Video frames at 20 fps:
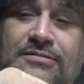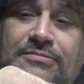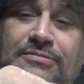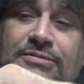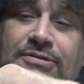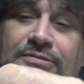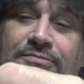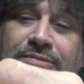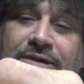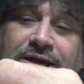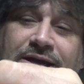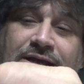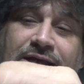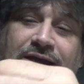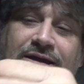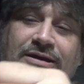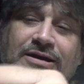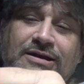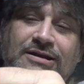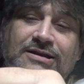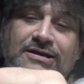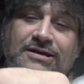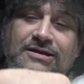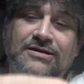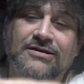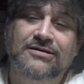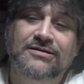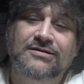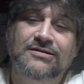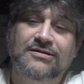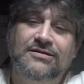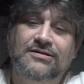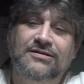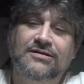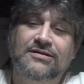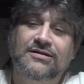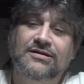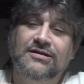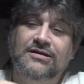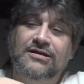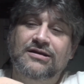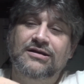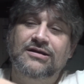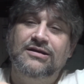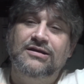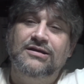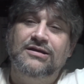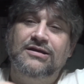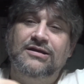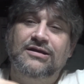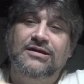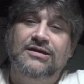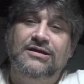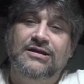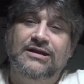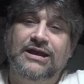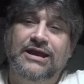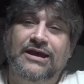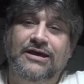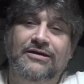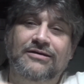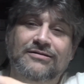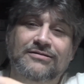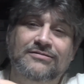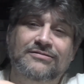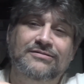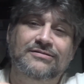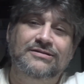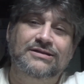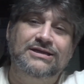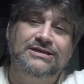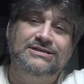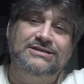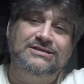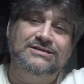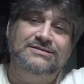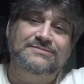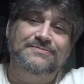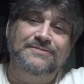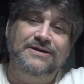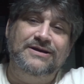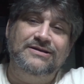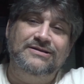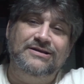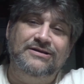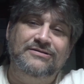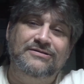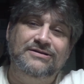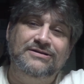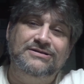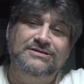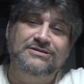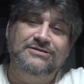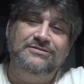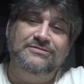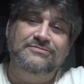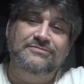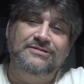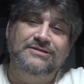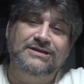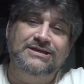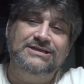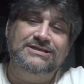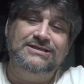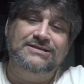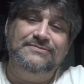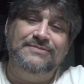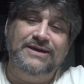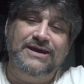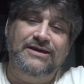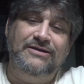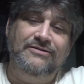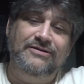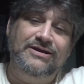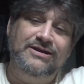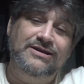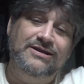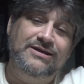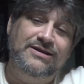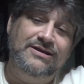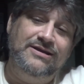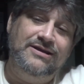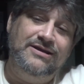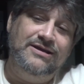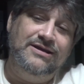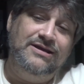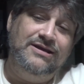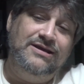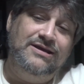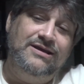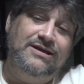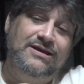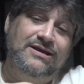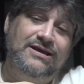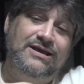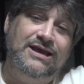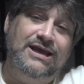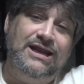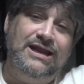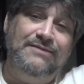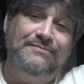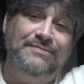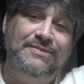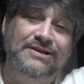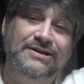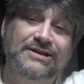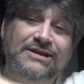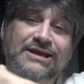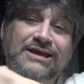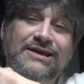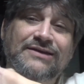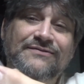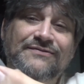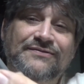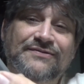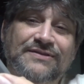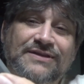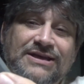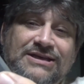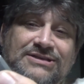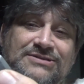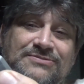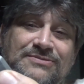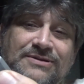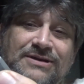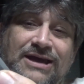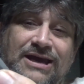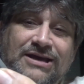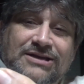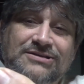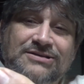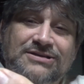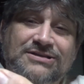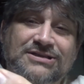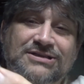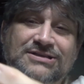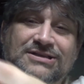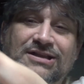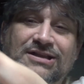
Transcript: put them like that right there. Now, this is spring loaded to release the battery, and I believe this one actually just